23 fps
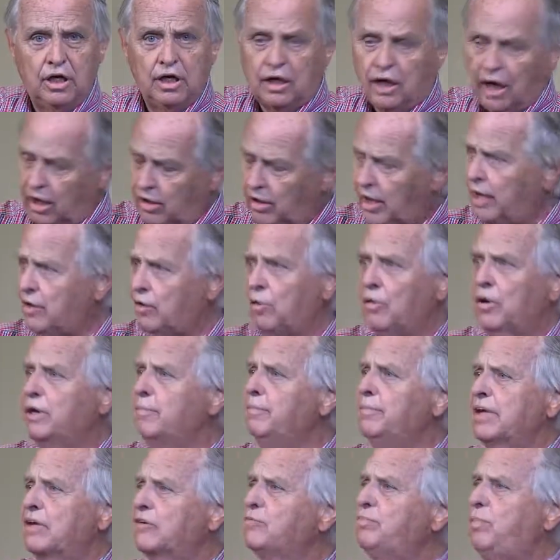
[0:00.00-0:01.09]
Now, I don't want to
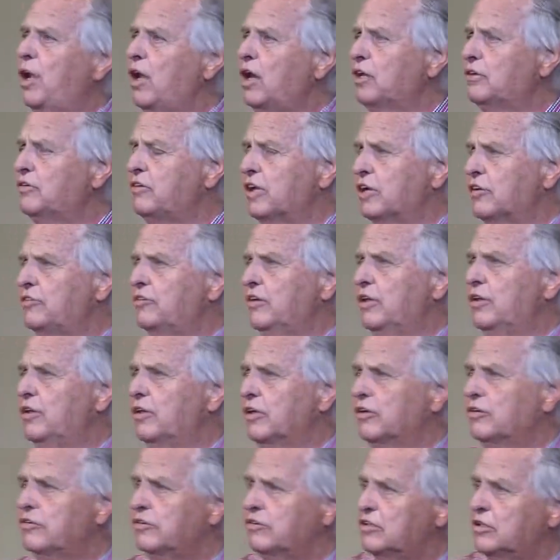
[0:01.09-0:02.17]
mix politics in
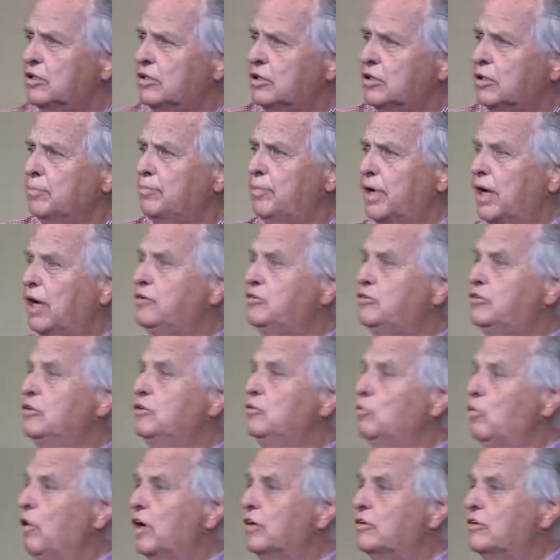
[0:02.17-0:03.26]
this, but I do
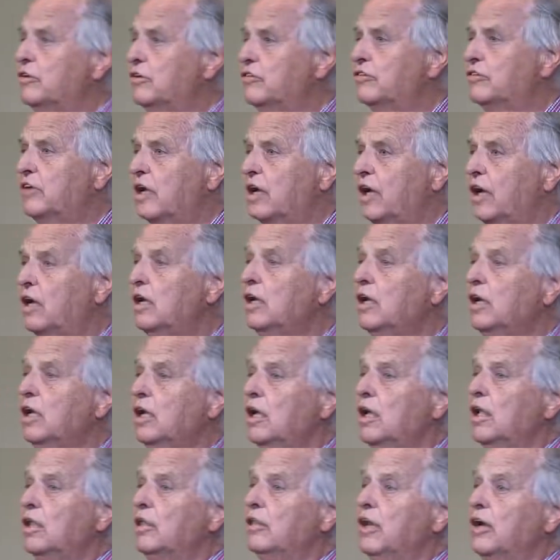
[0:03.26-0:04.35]
want to say
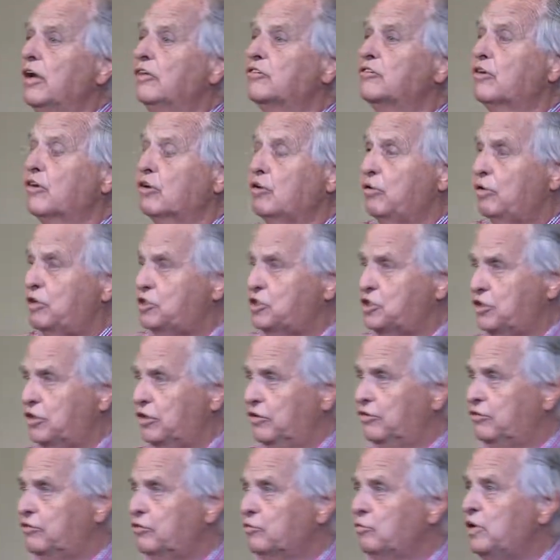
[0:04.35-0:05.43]
that as
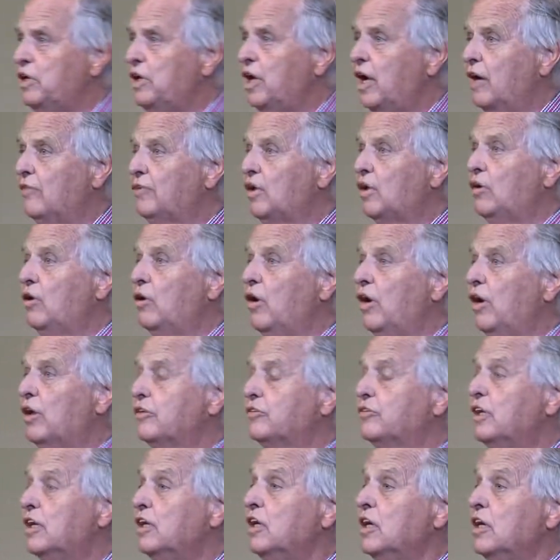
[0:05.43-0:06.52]
Christians, we have a
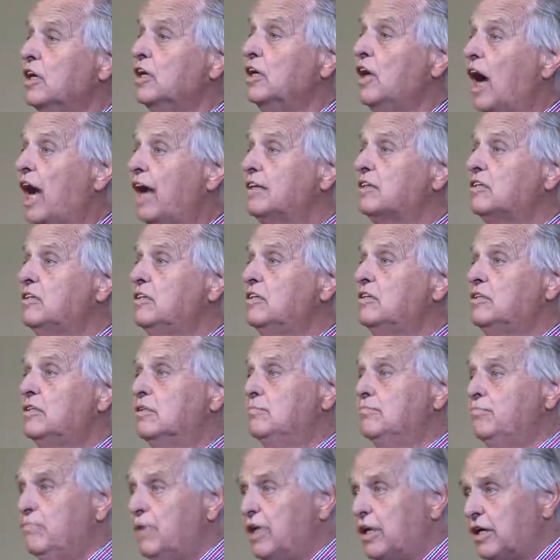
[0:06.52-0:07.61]
loyalty not to
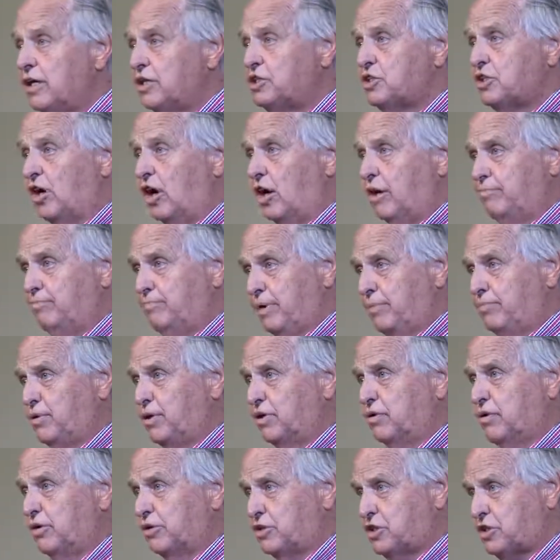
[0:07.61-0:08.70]
diminish our
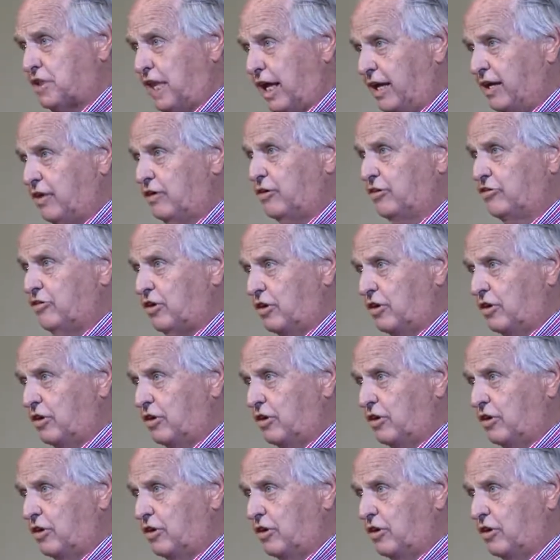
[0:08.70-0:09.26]
biblical standards